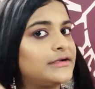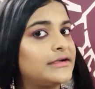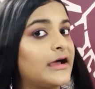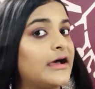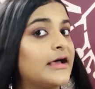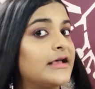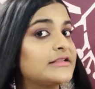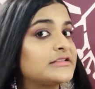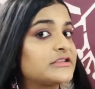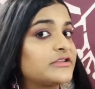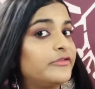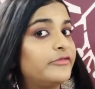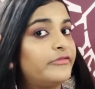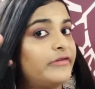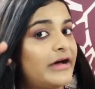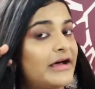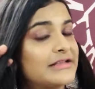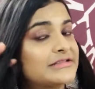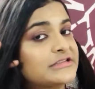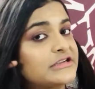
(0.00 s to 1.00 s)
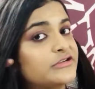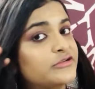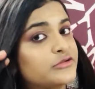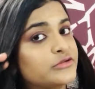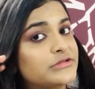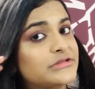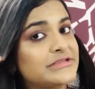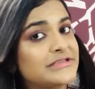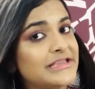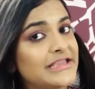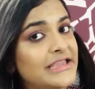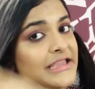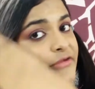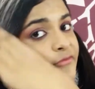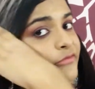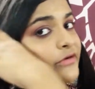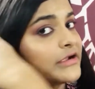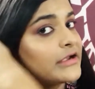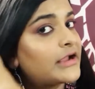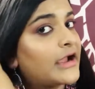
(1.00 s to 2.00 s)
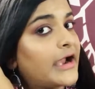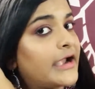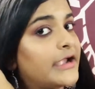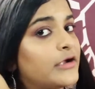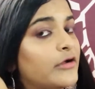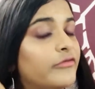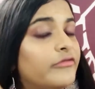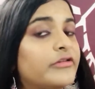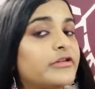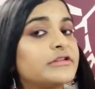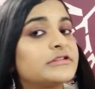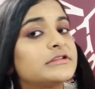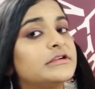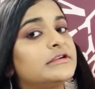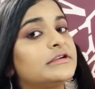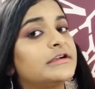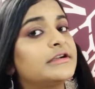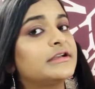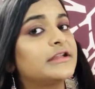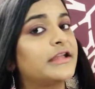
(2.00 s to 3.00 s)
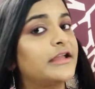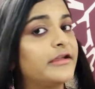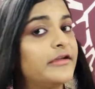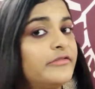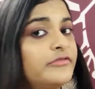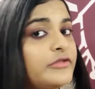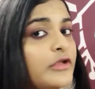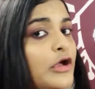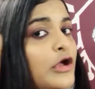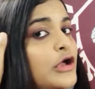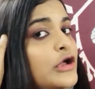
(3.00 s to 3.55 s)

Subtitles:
task fast and to see what kind of a result it gives.